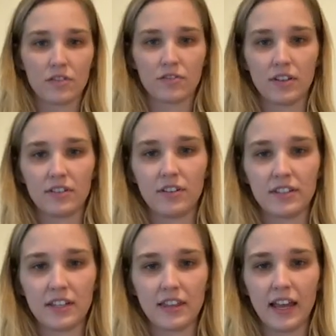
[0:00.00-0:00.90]
So as you can
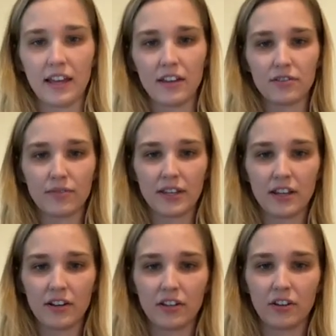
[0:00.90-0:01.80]
see, that L's right
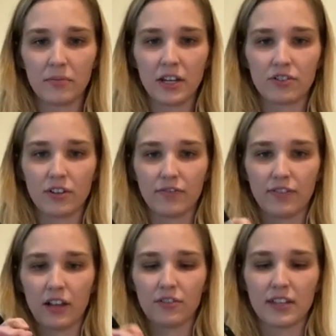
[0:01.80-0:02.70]
there, and you're going to make sure it
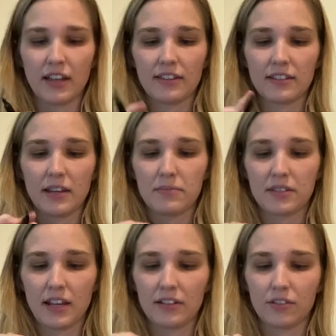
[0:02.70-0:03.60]
follows on the same
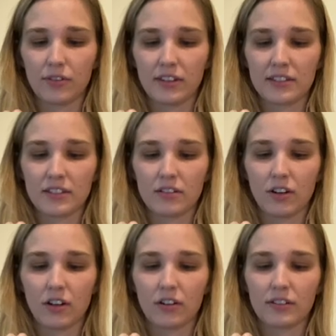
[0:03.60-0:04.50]
side, going this
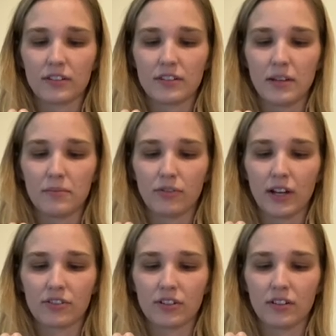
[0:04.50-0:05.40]
or same
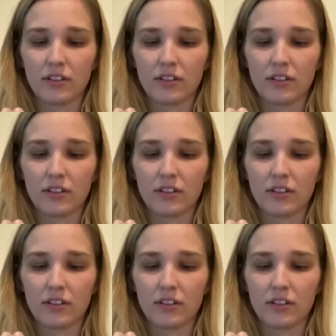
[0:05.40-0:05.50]
direction.